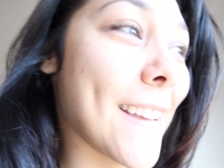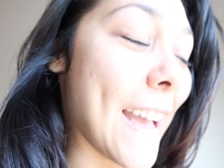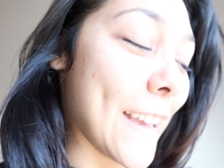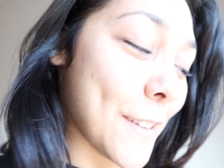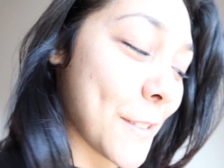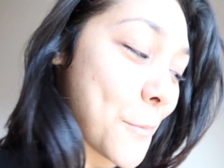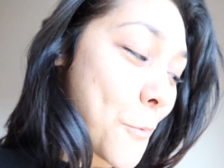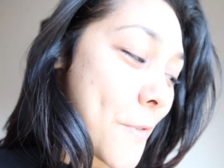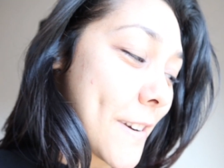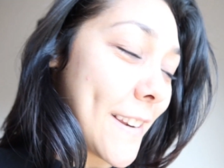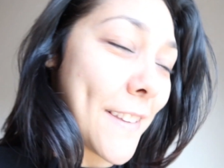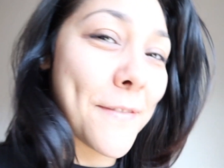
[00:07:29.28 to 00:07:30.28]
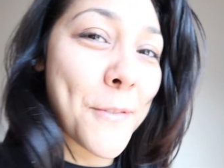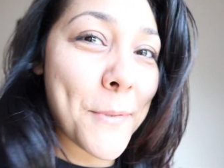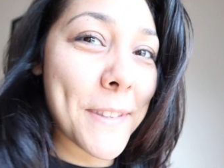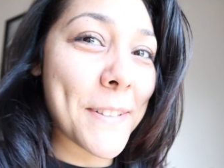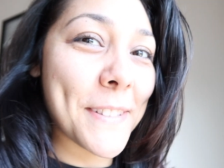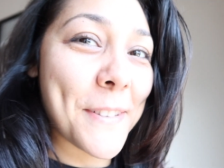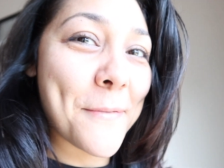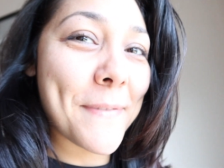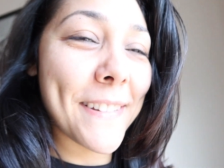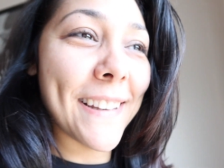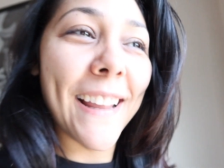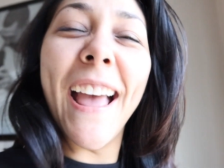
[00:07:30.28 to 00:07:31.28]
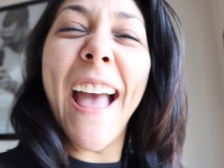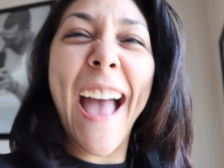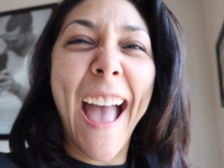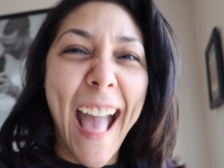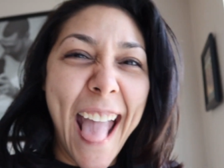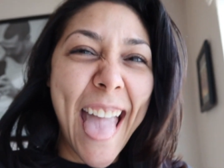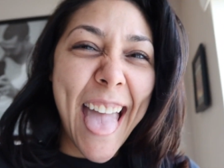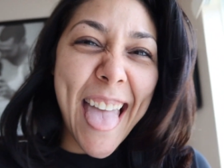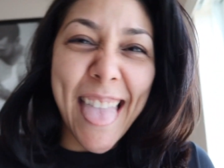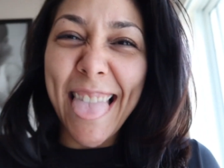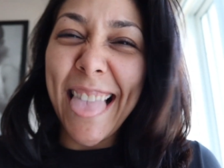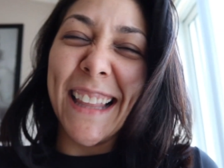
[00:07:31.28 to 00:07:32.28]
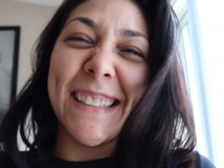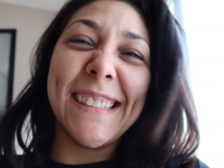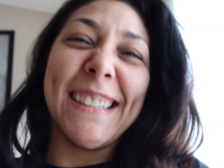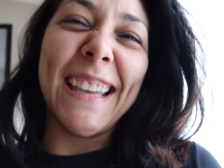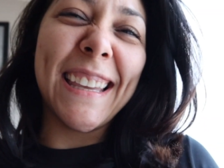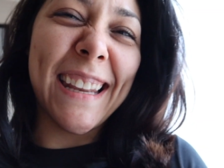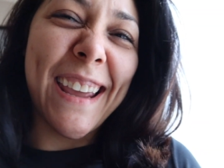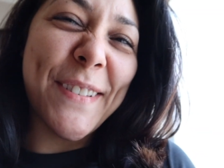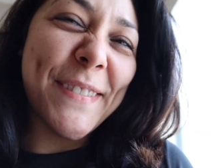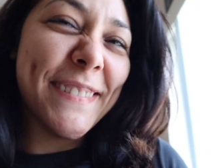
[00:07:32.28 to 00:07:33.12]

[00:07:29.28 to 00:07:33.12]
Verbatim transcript: I could have sworn I left the windows open. Let's check it out.